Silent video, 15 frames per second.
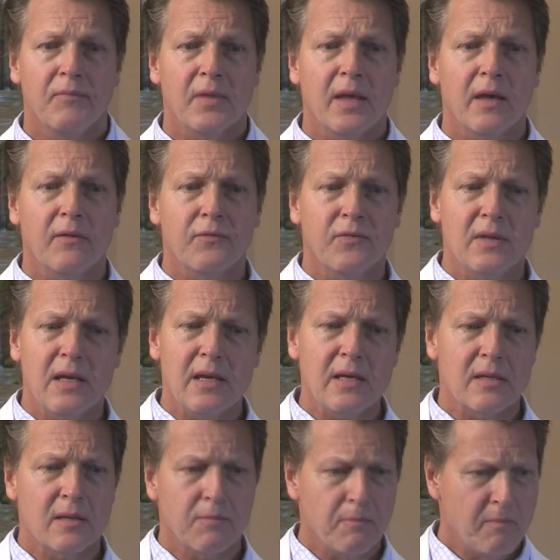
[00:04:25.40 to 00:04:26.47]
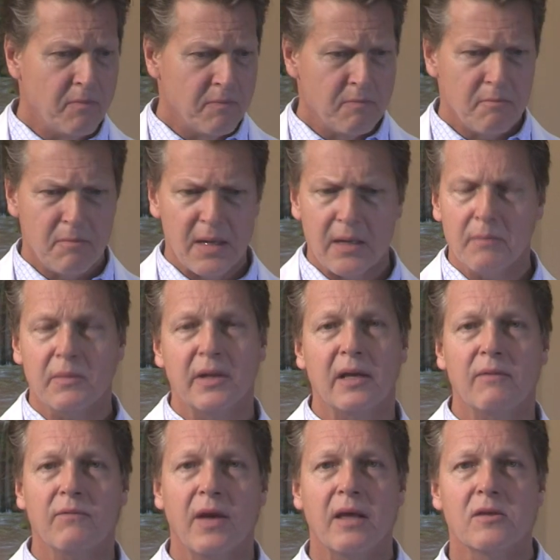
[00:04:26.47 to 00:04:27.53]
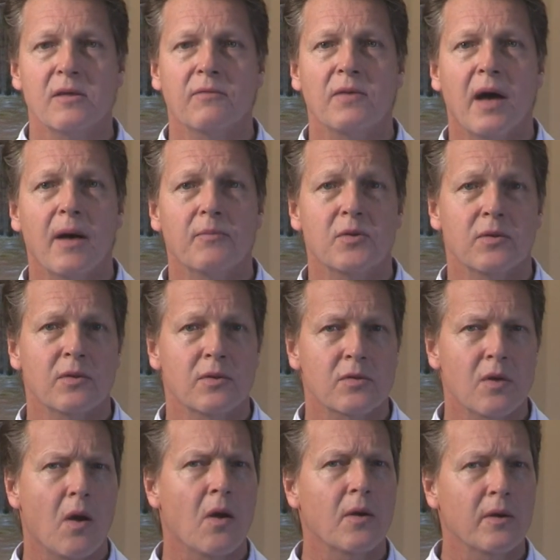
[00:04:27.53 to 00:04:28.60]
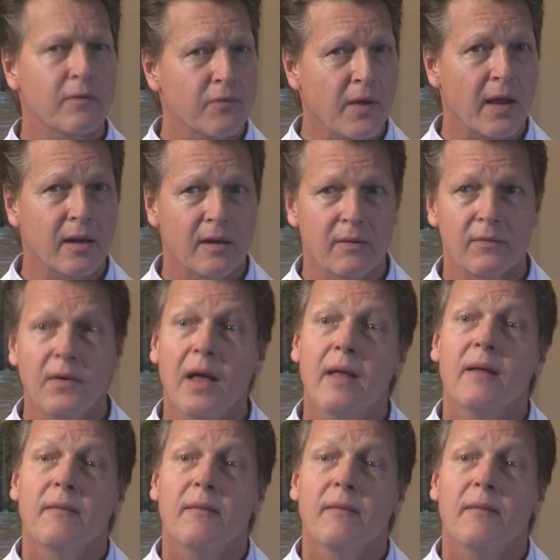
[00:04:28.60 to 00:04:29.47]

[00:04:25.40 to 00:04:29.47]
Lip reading: If these minimally invasive options aren't effective,